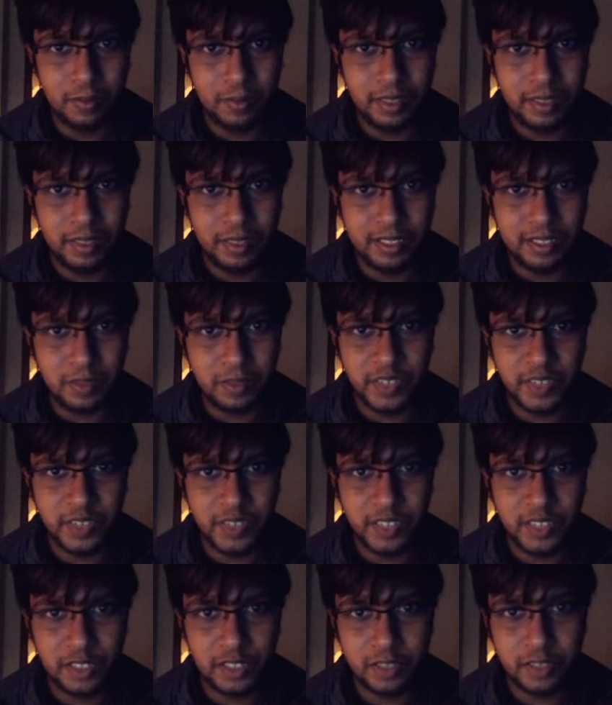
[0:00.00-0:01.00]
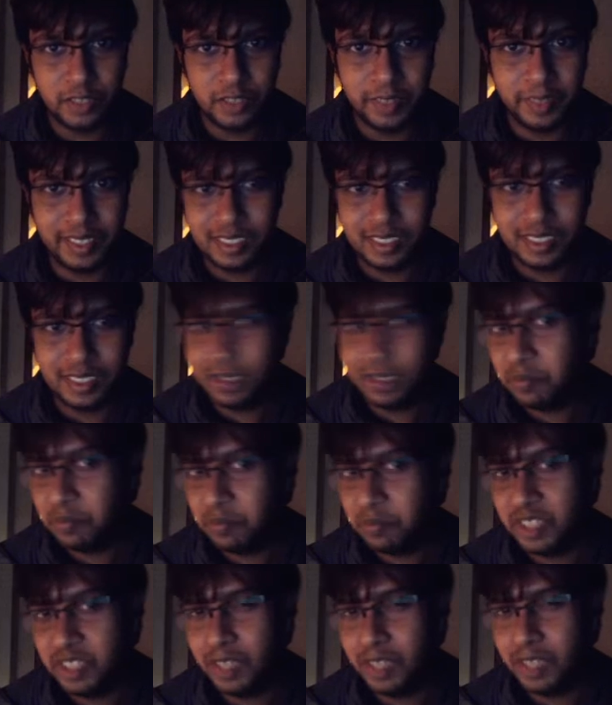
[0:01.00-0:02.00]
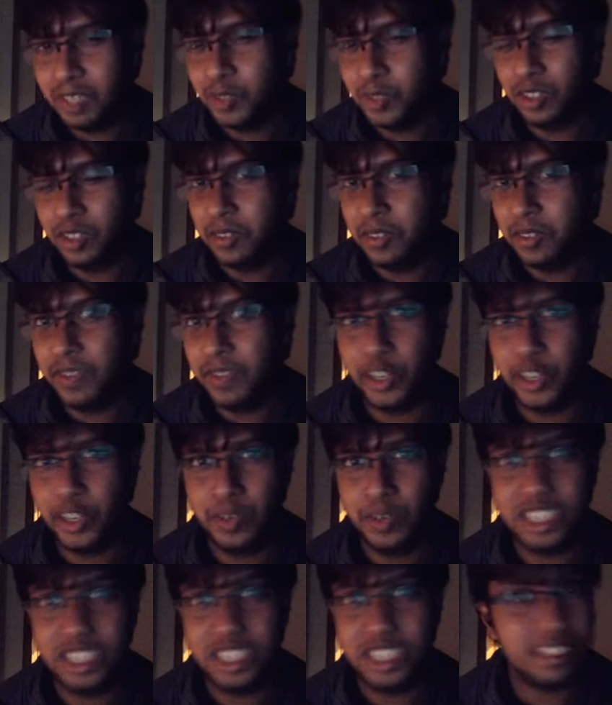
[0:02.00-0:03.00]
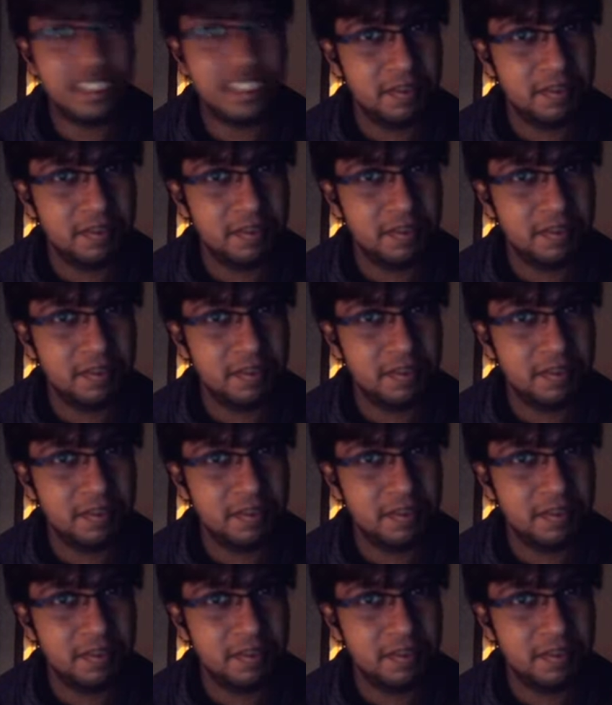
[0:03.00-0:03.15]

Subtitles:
it's fair to assume that it's some sort of evacuation.